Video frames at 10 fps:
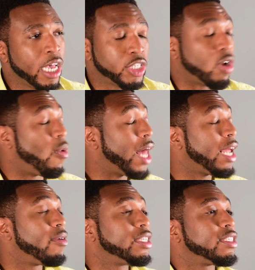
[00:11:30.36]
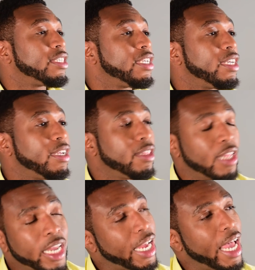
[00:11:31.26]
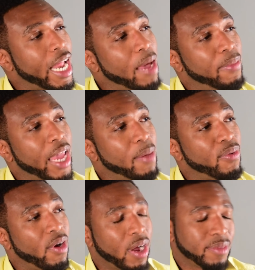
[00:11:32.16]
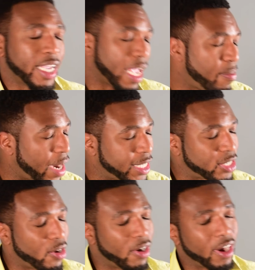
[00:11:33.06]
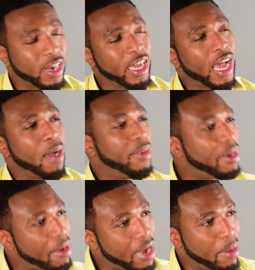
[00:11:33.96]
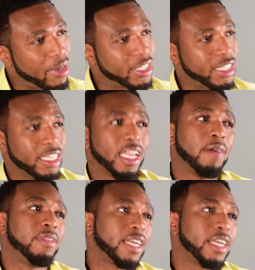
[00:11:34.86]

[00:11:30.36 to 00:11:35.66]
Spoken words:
So while I was looking at MBA programs, I get my score, I'm in an MLT, I'm